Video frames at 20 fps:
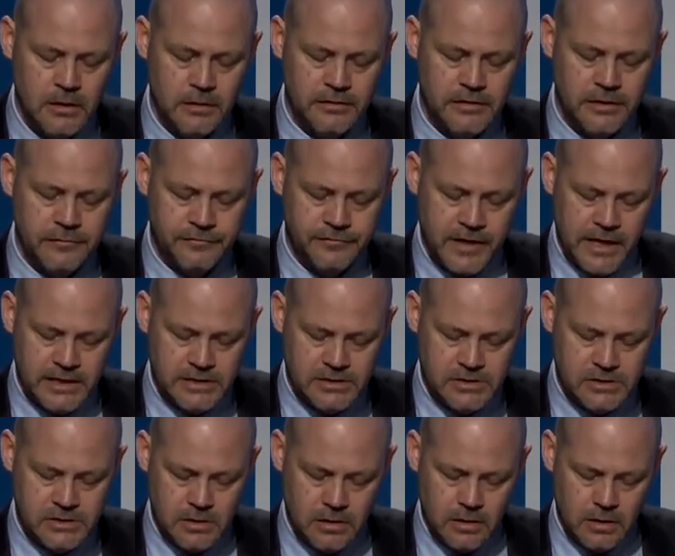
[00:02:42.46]
The
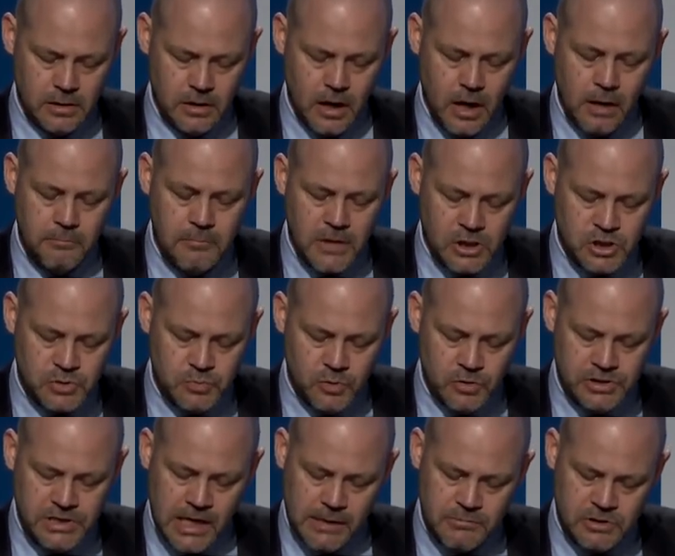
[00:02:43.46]
effects are much
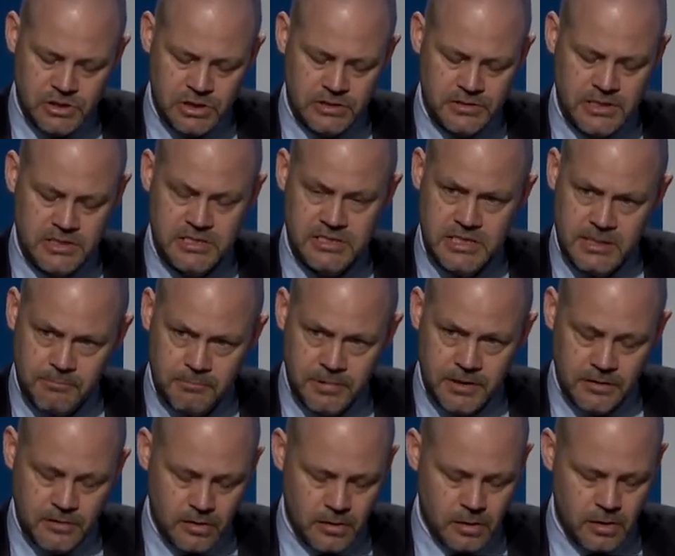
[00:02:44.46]
more damaging than simply
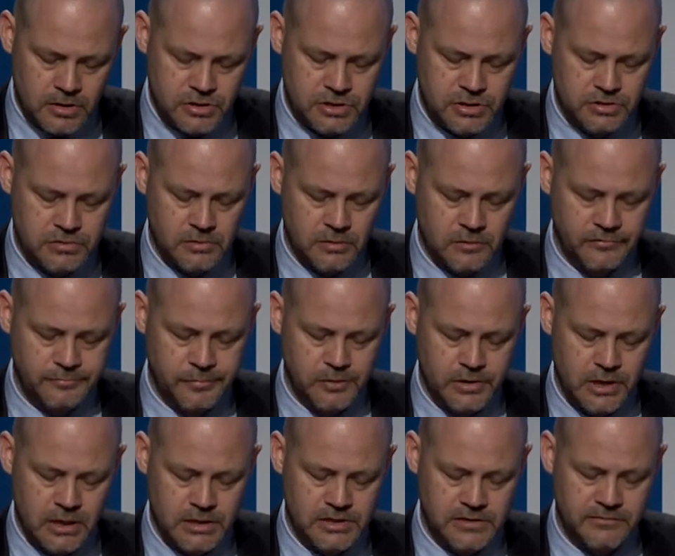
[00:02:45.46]
the loss of
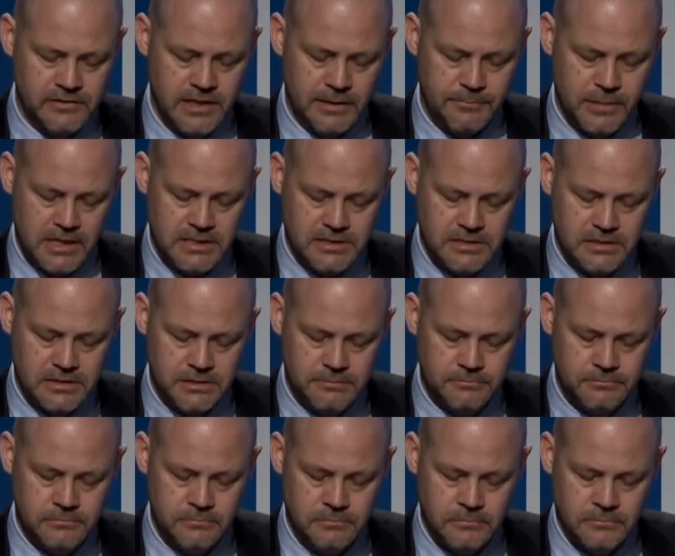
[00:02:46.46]
productive capacity.
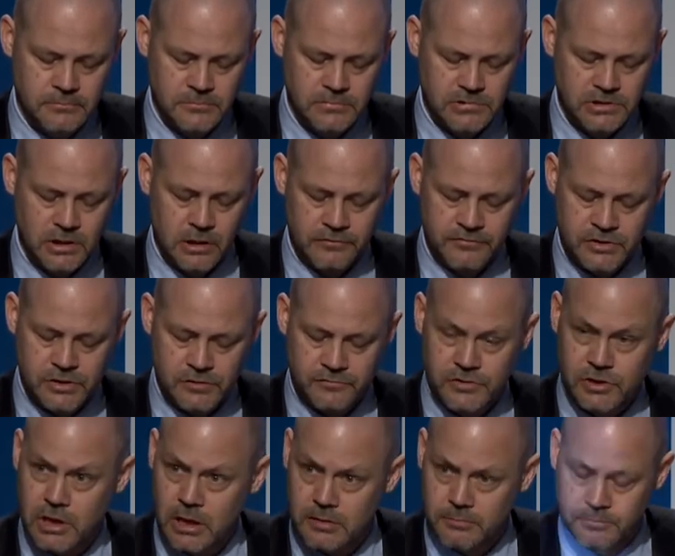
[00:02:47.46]
Surveys
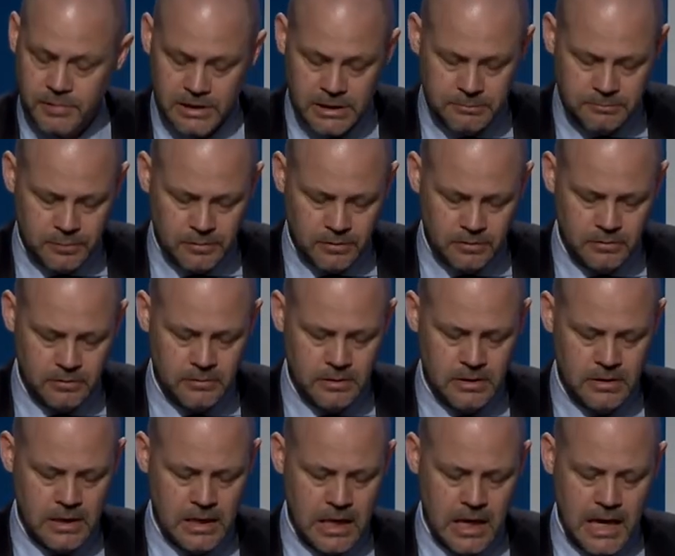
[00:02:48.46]
of young people
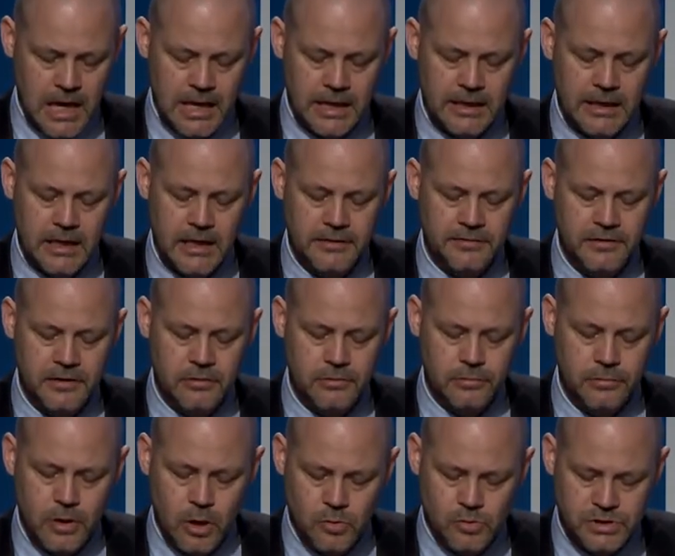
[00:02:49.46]
highlight the
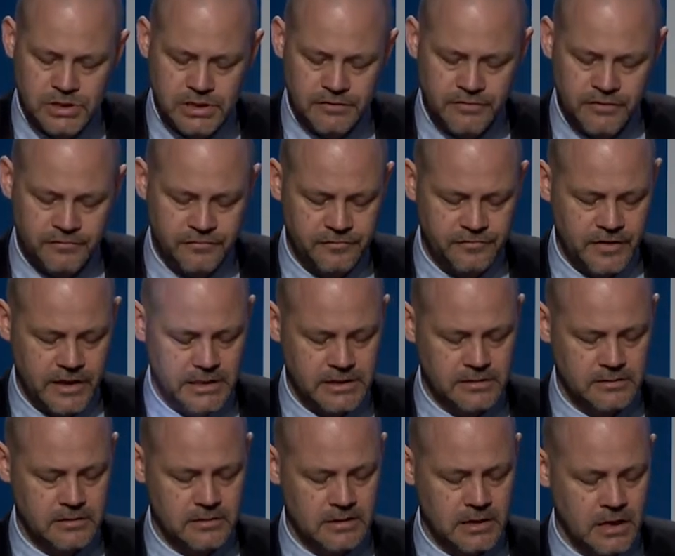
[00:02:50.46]
corrosive
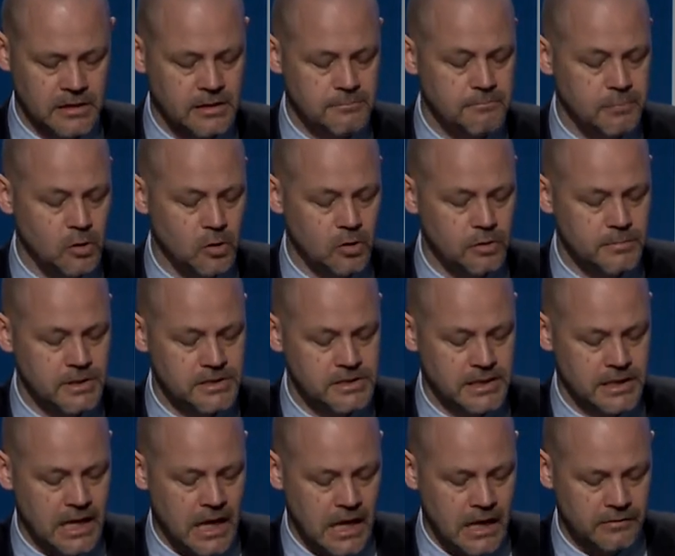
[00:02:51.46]
effect that unemployment
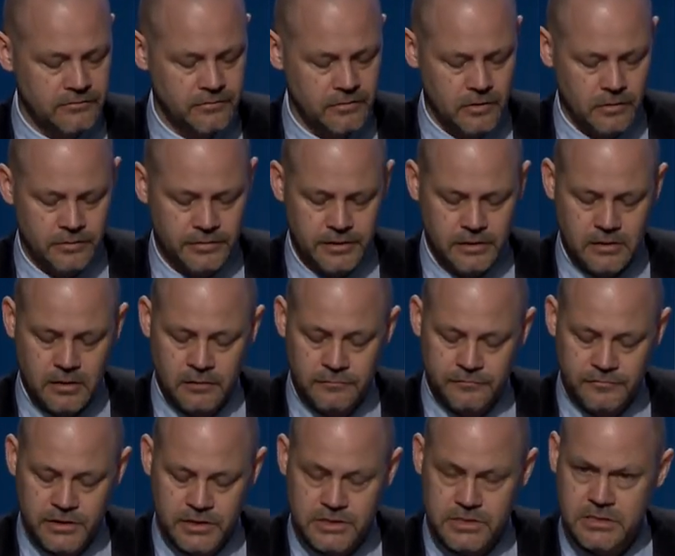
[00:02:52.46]
can have on their
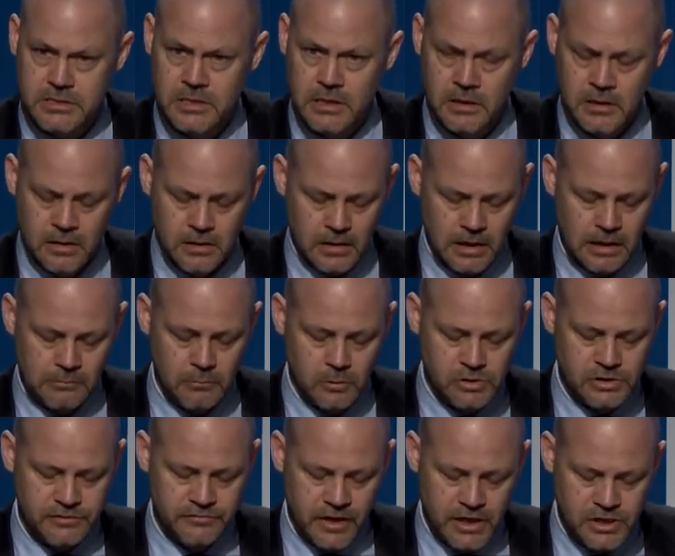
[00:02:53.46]
confidence and
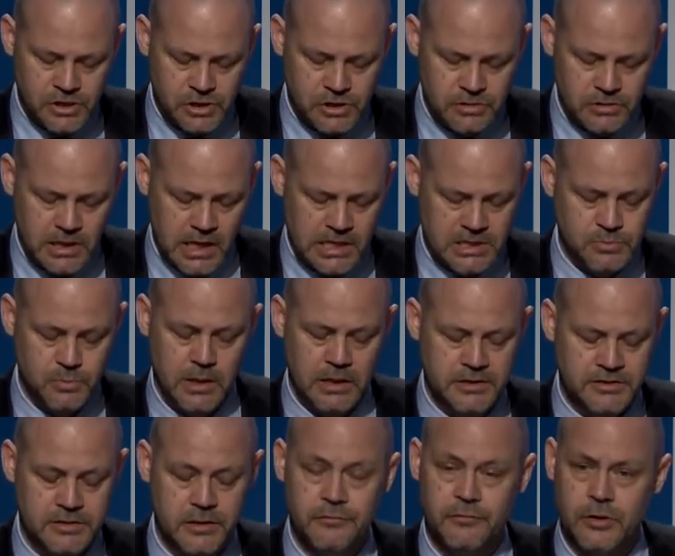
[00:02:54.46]
motivation, as well
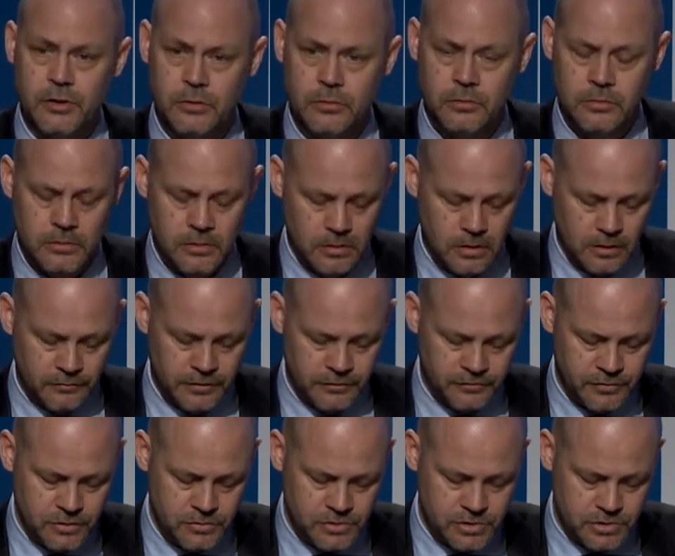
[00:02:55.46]
as their view of the
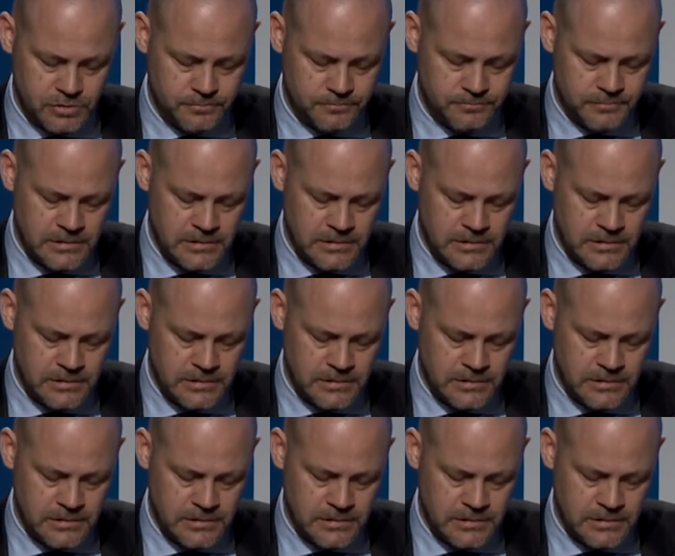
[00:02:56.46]
future.